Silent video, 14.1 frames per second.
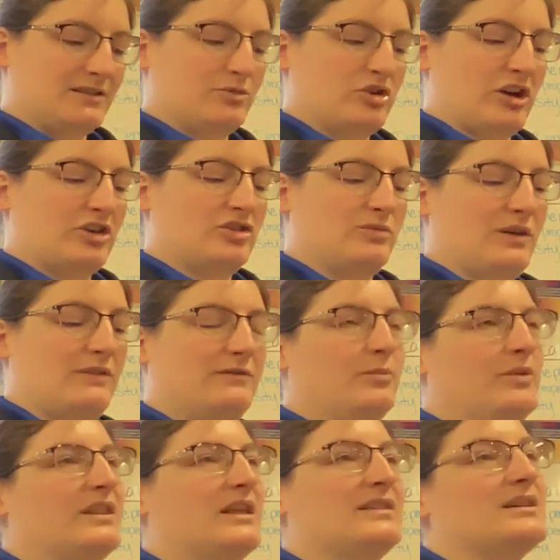subtraction by
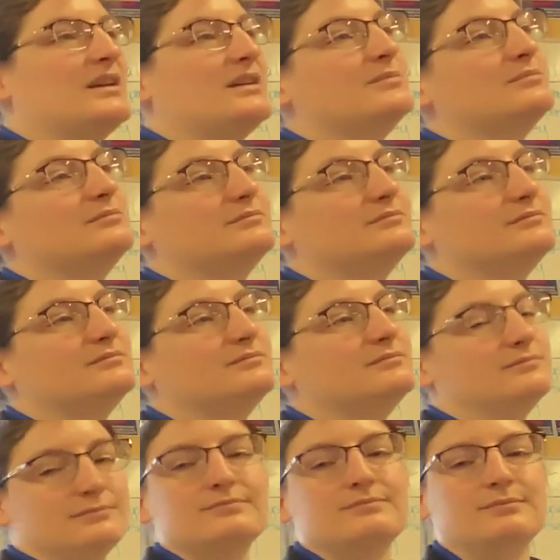flipping that sign.
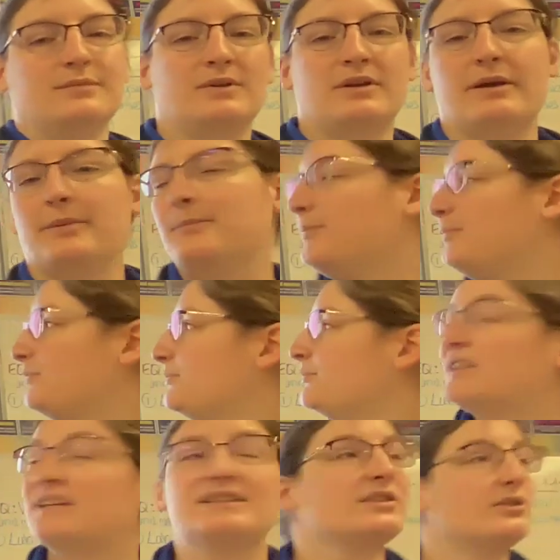Okay.
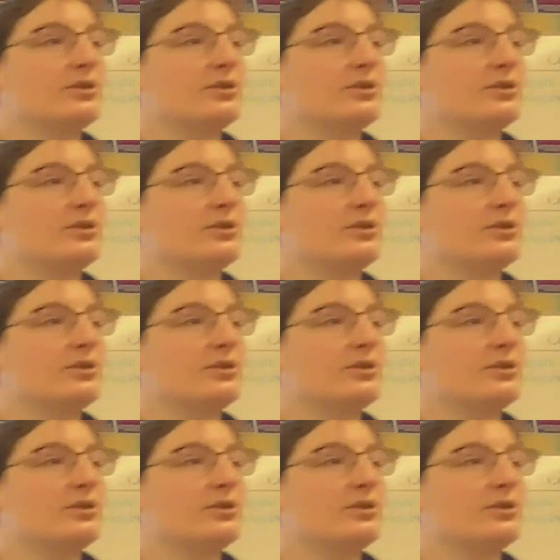But that's a